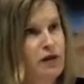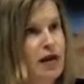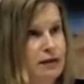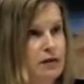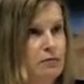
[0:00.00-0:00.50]

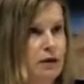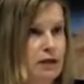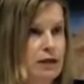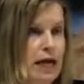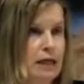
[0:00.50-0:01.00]
related to my
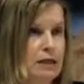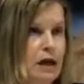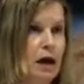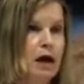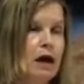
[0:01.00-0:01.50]

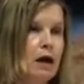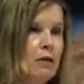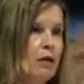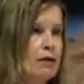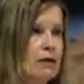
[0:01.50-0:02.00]
dyslexia.
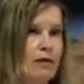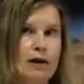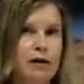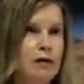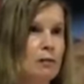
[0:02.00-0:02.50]
Whereas if
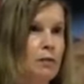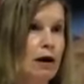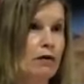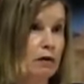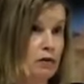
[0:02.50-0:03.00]
I can
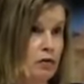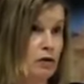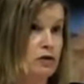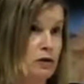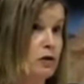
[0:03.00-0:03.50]
compare and
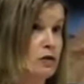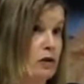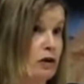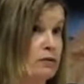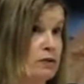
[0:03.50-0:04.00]
contrast two
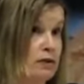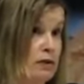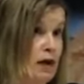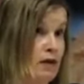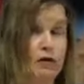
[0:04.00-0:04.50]
documents
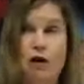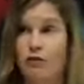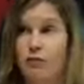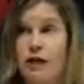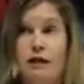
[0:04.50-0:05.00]
together, or
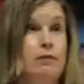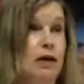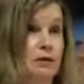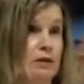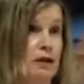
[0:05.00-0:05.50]
have my
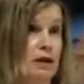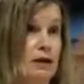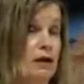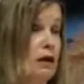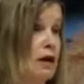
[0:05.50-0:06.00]
emails
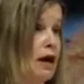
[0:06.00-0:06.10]
here